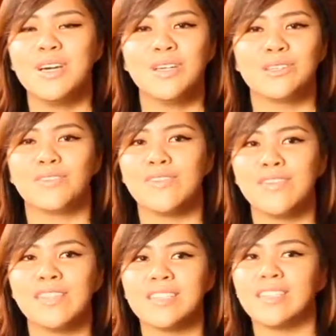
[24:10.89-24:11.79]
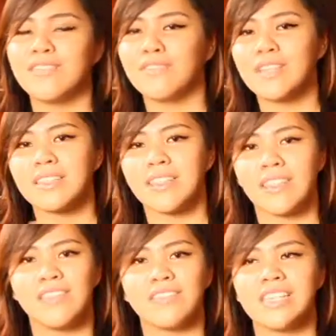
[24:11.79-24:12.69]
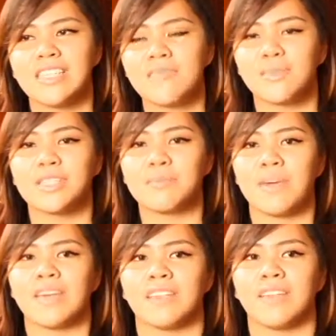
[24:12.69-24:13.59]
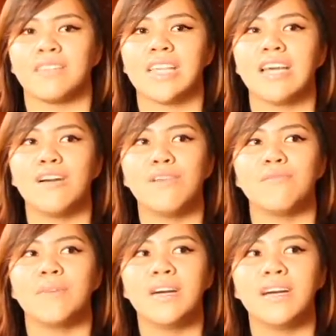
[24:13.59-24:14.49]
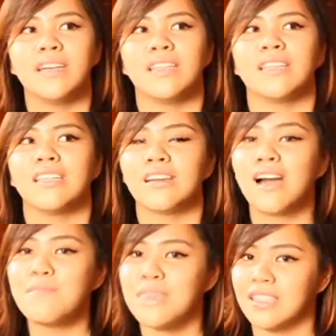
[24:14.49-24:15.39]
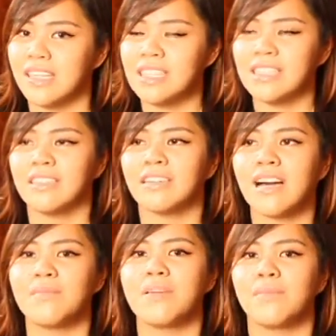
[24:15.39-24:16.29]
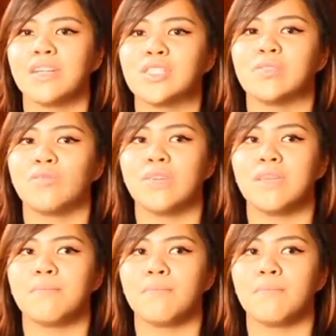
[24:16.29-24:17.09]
So given these different theories and perspectives, I hope that in the coming days and the coming months, we